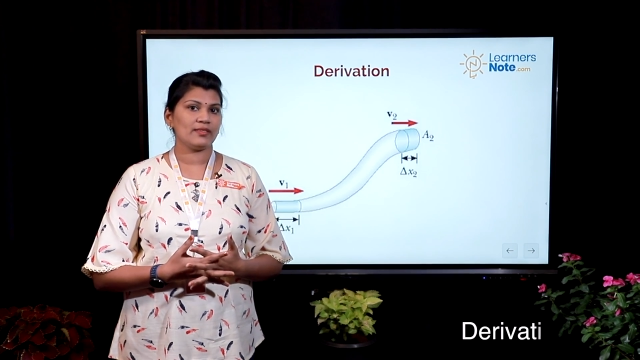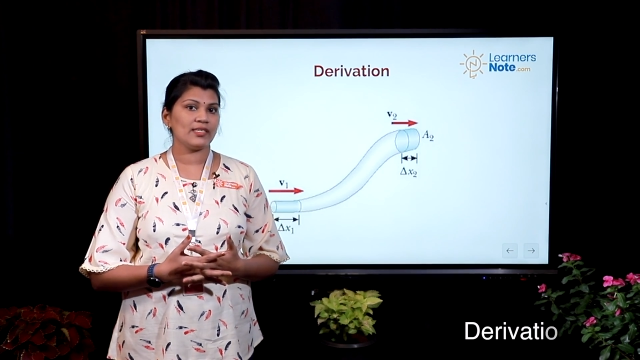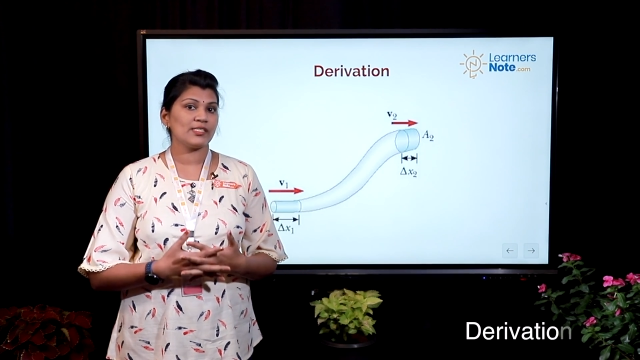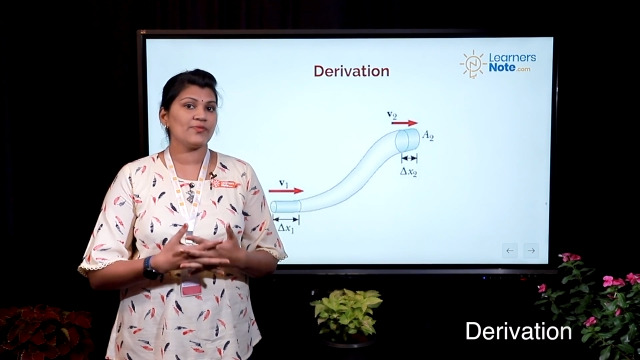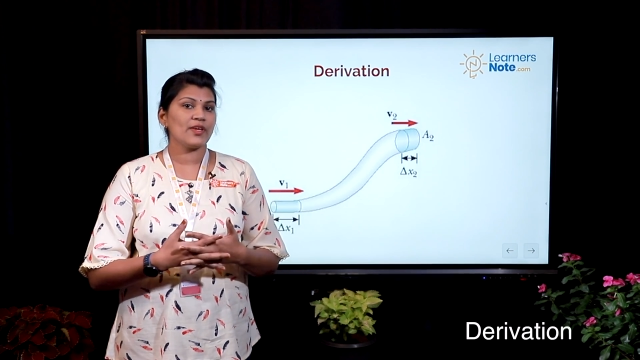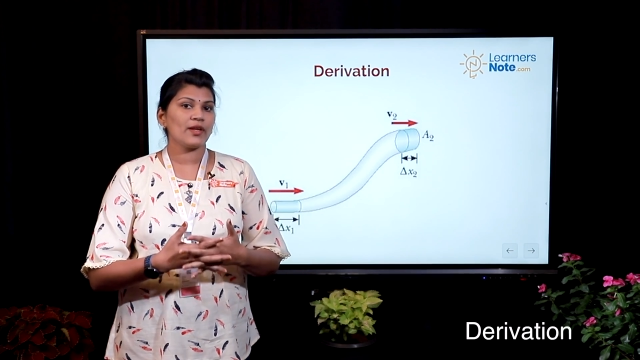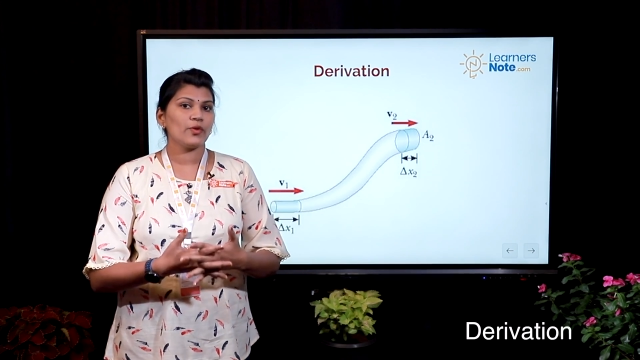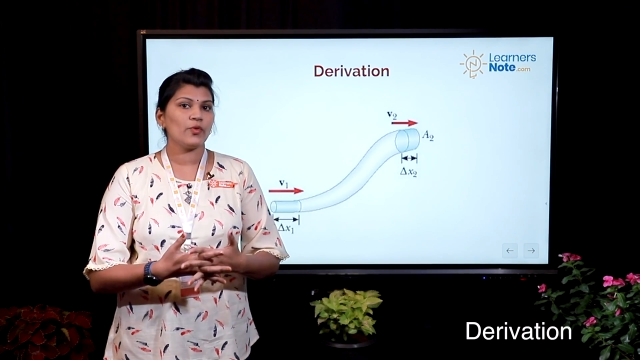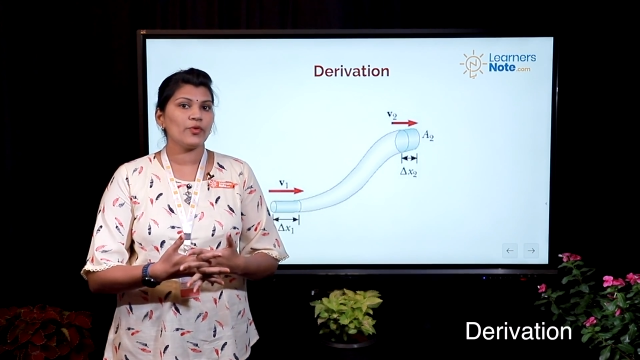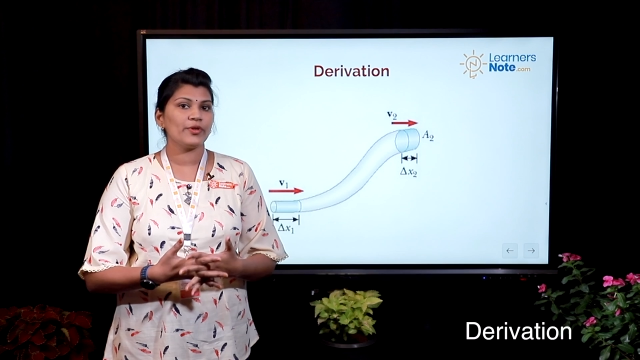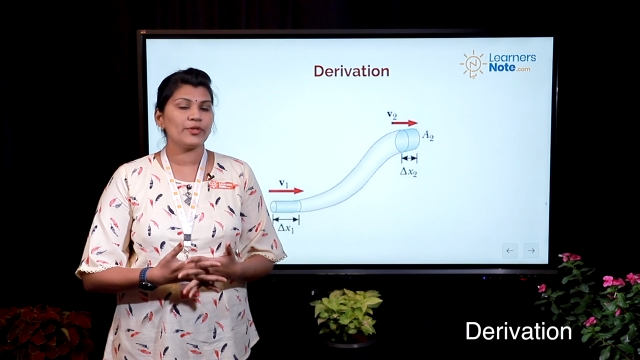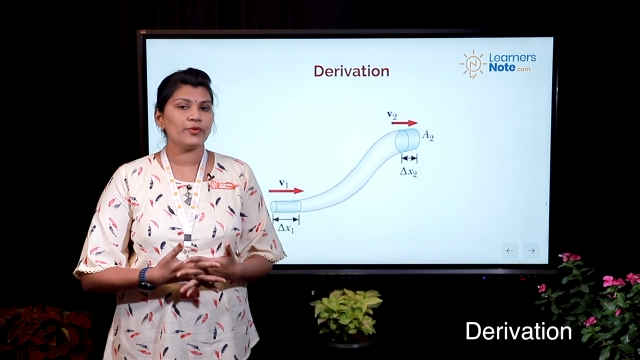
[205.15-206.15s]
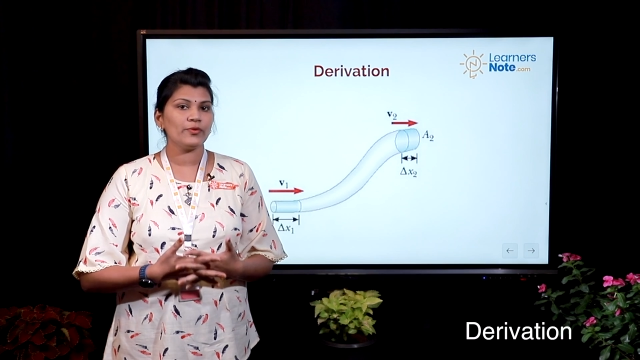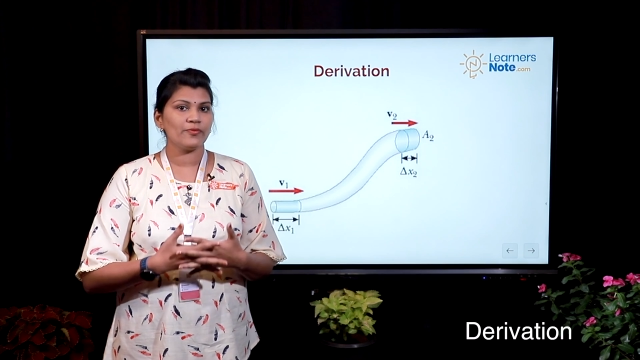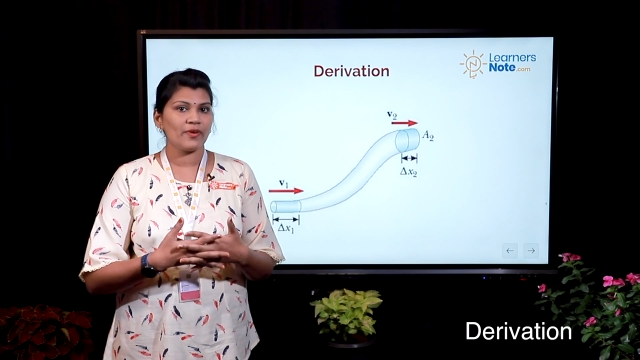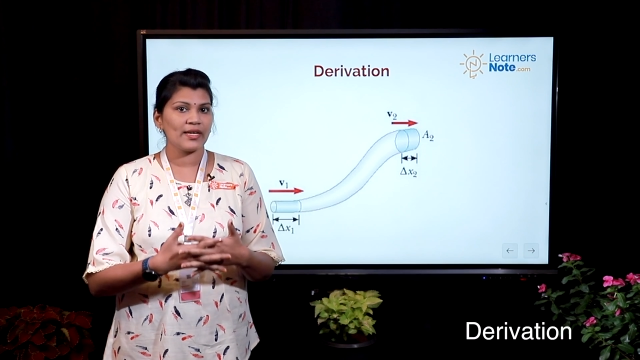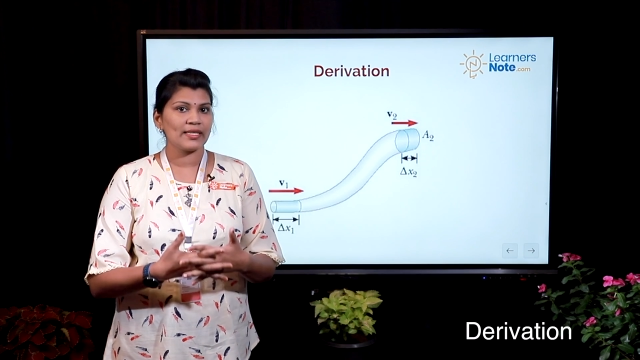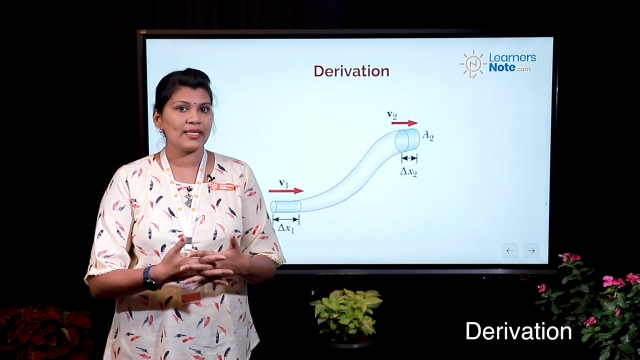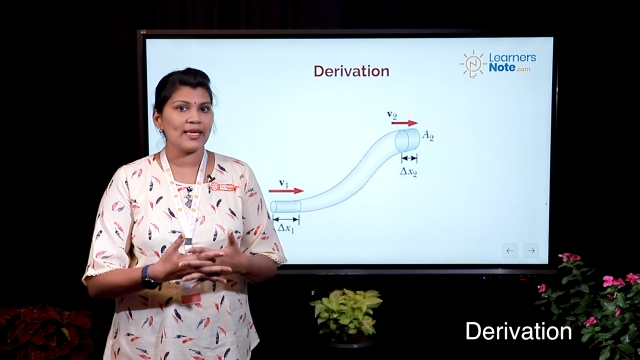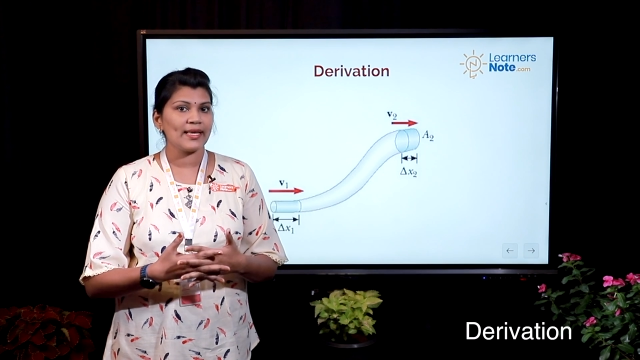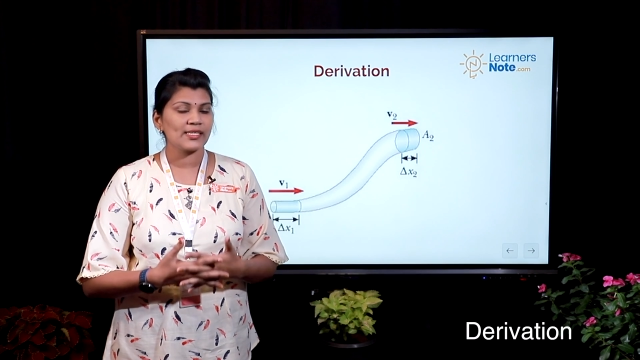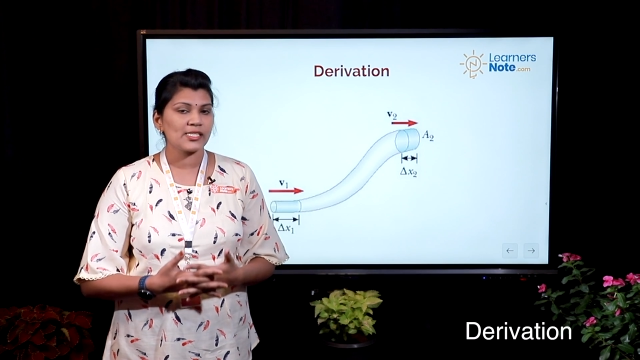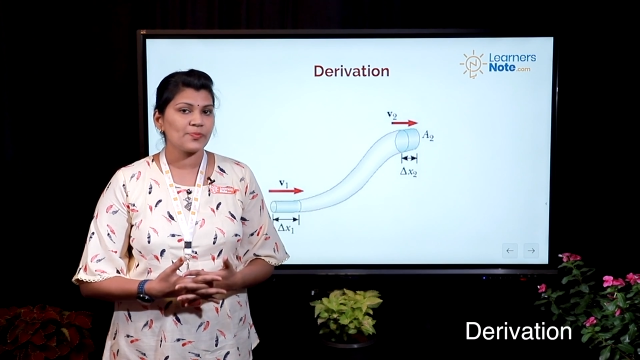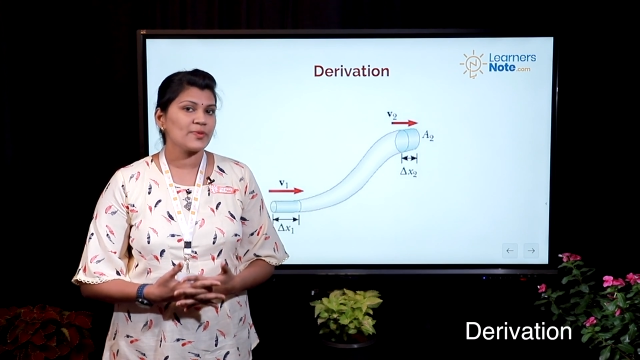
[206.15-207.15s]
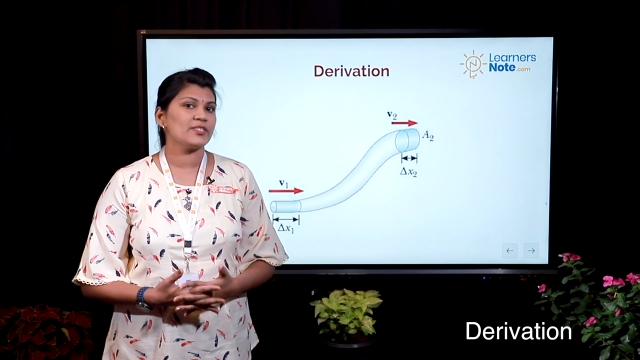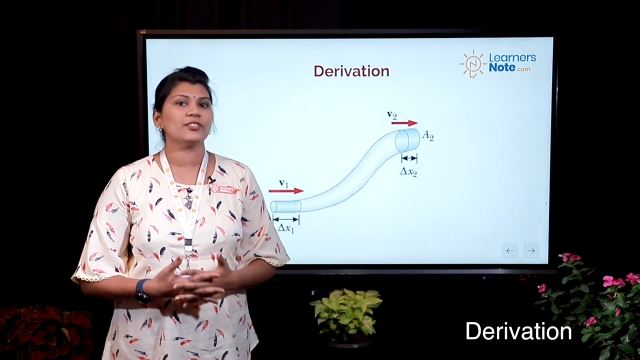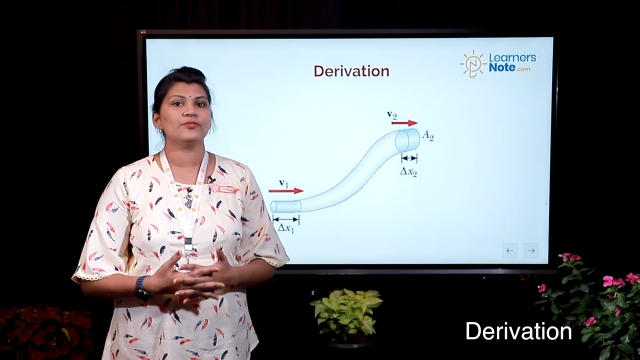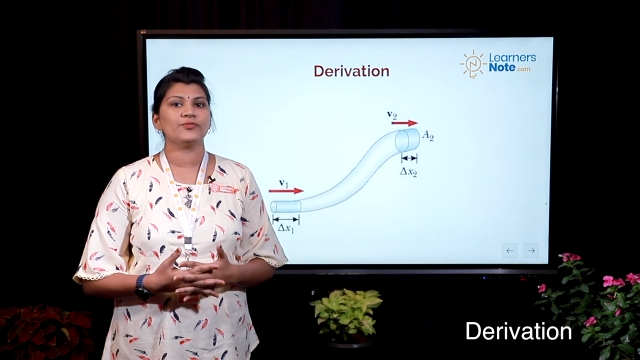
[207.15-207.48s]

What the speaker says: that is we are going to find the expression